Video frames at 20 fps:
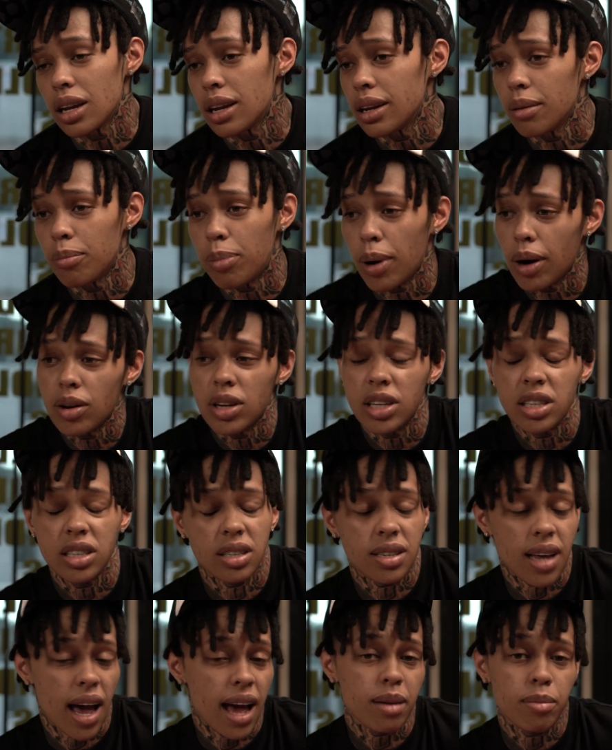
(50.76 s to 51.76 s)
that. the
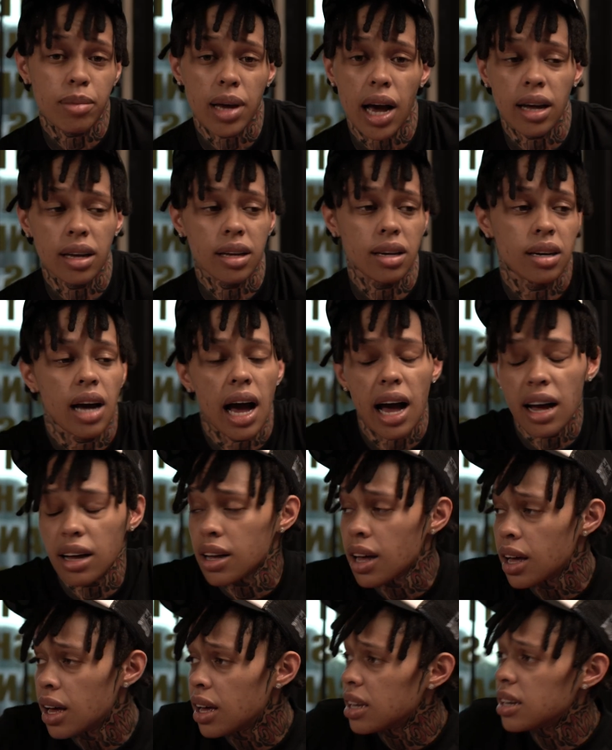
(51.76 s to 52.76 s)
police just hate me out here.
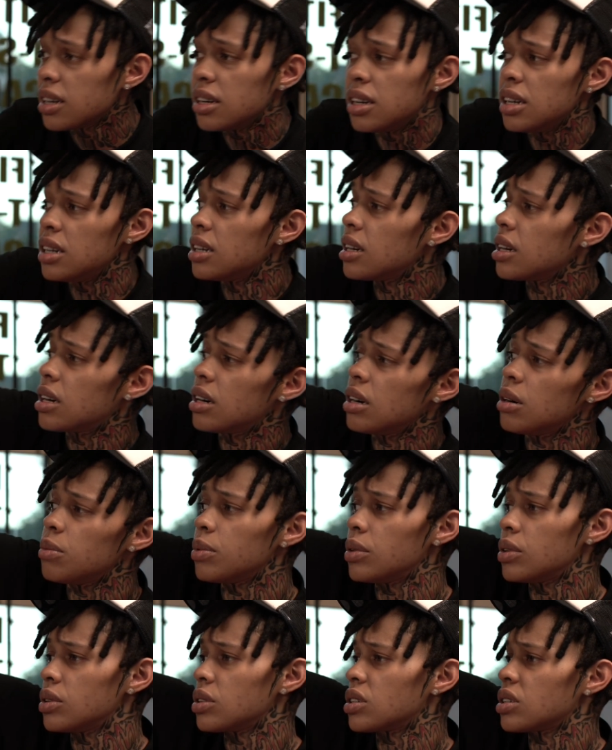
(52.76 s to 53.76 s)
I did a
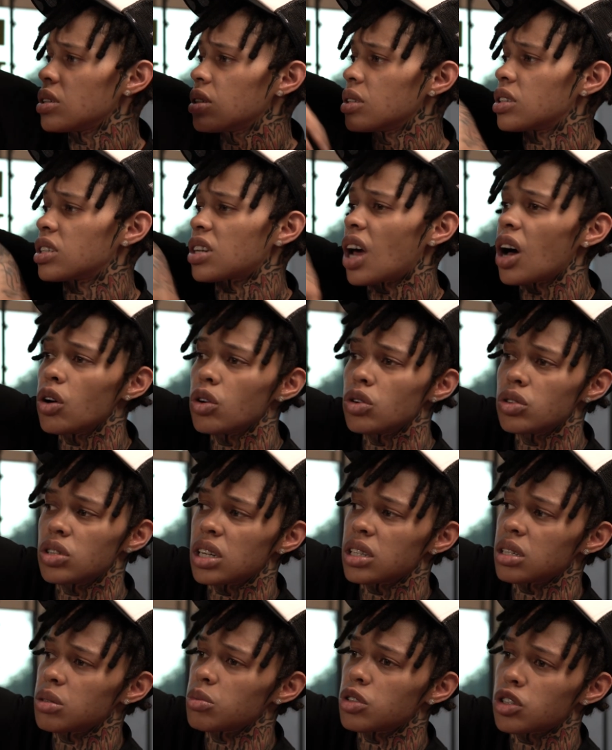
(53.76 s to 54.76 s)
couple
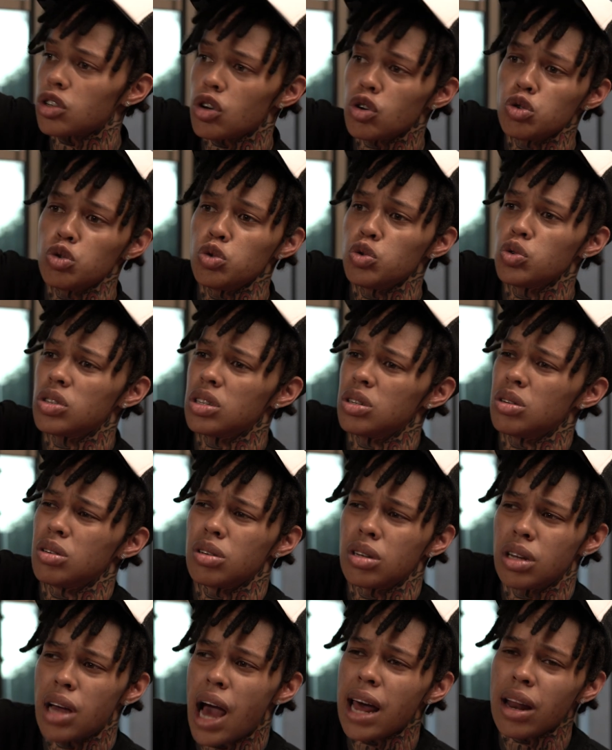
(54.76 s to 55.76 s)
shows at some schools
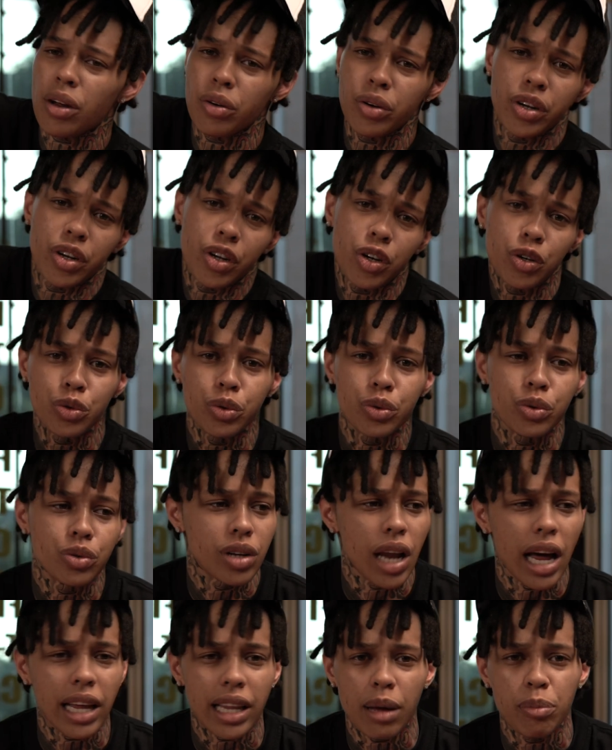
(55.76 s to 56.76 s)
and got on the
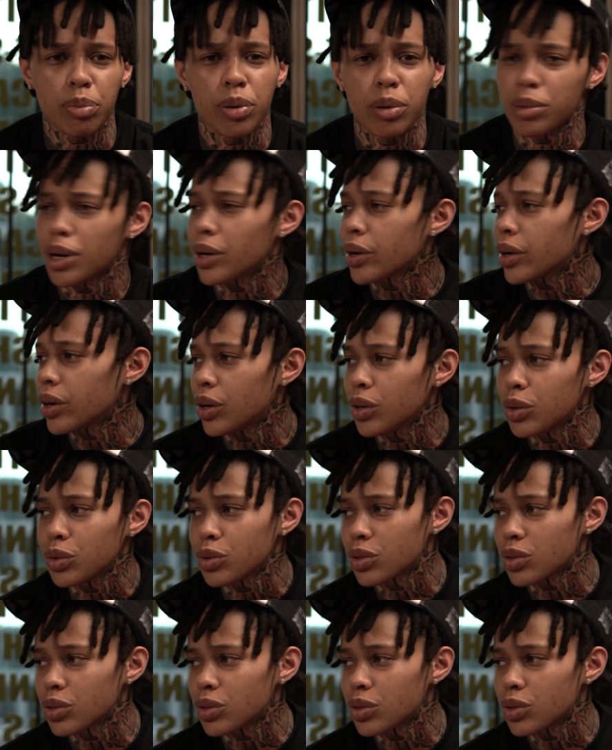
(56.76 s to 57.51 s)
news. Like they put me on the